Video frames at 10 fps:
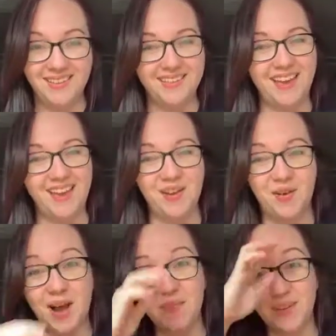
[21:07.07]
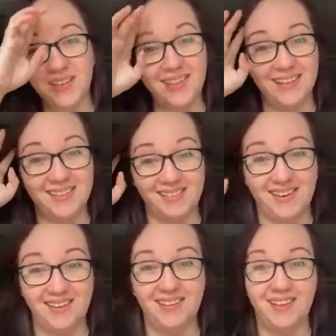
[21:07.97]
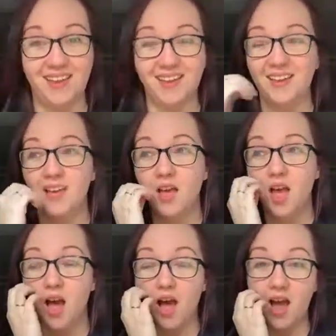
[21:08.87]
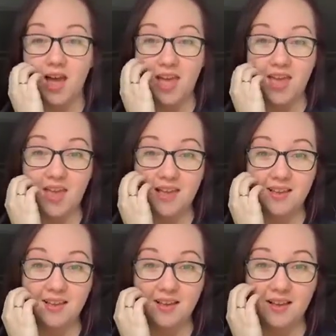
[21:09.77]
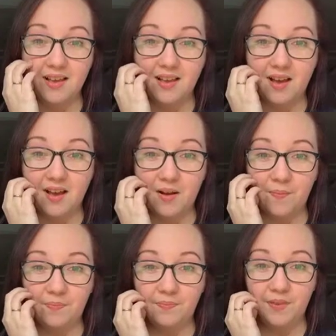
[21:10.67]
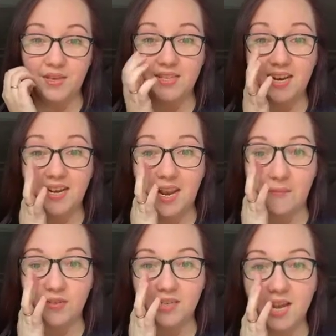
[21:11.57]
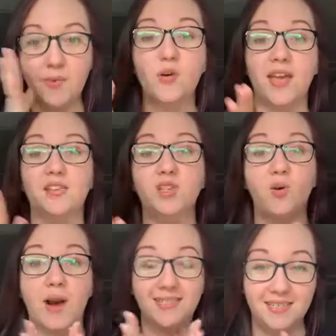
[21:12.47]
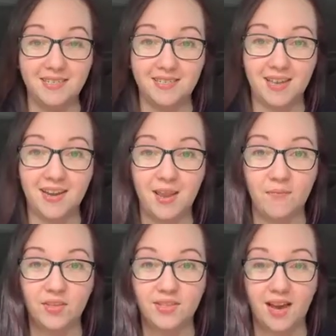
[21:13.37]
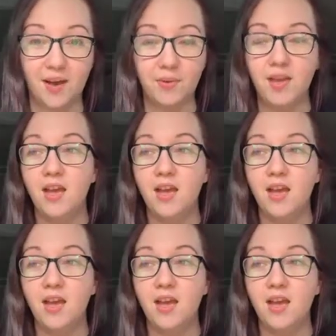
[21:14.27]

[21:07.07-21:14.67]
Yeah, no, I'm really excited. Like, you decided a name for the top? Okay, so I did decide a name for the top.